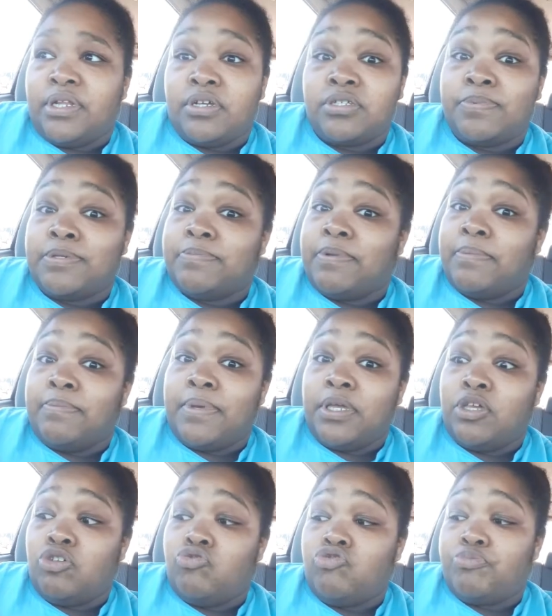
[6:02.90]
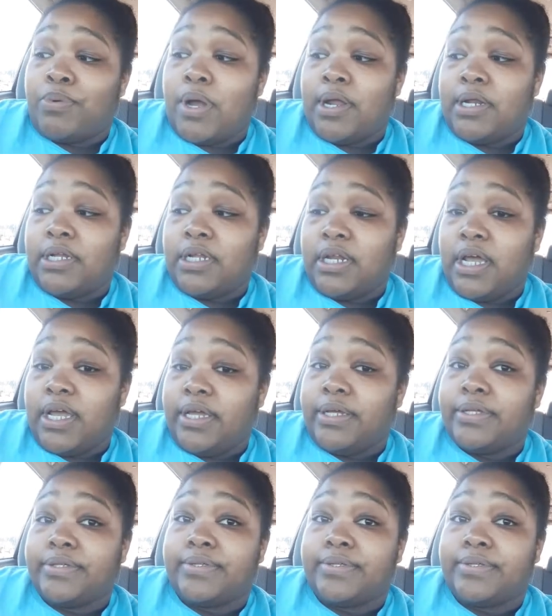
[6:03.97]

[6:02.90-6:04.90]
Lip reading: there's supposed to be a big, huge party tonight,